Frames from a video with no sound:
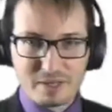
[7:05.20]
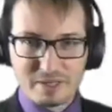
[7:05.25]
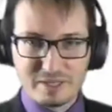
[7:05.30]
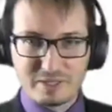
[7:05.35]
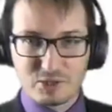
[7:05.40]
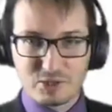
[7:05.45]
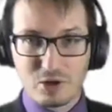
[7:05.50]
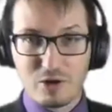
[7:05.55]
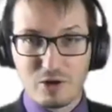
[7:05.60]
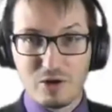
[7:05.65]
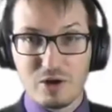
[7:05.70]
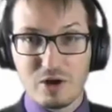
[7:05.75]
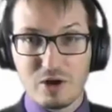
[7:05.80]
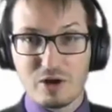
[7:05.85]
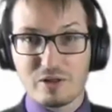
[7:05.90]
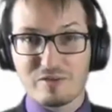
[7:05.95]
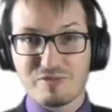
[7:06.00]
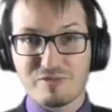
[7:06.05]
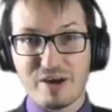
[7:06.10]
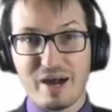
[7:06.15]
it's a
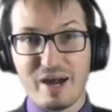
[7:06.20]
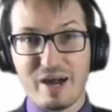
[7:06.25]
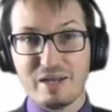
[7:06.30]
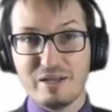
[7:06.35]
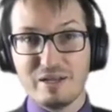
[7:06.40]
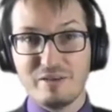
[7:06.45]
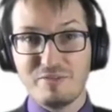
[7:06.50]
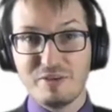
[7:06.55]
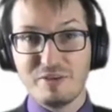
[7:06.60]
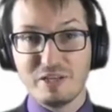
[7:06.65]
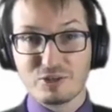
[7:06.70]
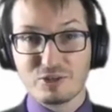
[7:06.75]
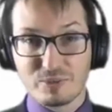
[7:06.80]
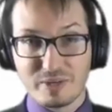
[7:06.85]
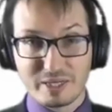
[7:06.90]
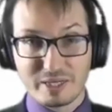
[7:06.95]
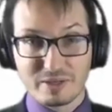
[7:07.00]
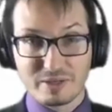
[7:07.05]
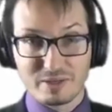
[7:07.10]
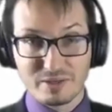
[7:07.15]
lot of highly
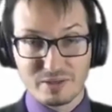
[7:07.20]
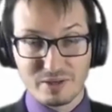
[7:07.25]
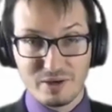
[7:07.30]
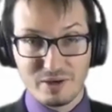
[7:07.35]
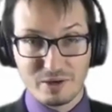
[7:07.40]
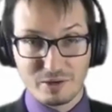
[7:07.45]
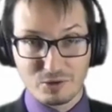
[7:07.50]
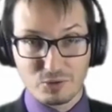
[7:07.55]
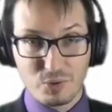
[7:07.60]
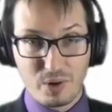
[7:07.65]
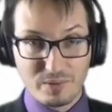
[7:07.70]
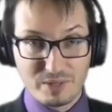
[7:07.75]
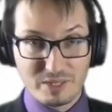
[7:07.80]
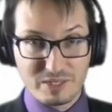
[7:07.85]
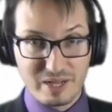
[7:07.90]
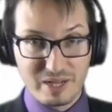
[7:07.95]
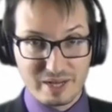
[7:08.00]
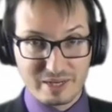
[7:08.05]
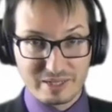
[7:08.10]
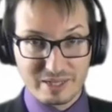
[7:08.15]
filtering
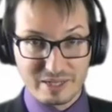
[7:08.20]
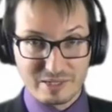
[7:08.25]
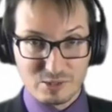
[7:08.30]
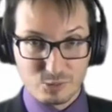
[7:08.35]
queries like that.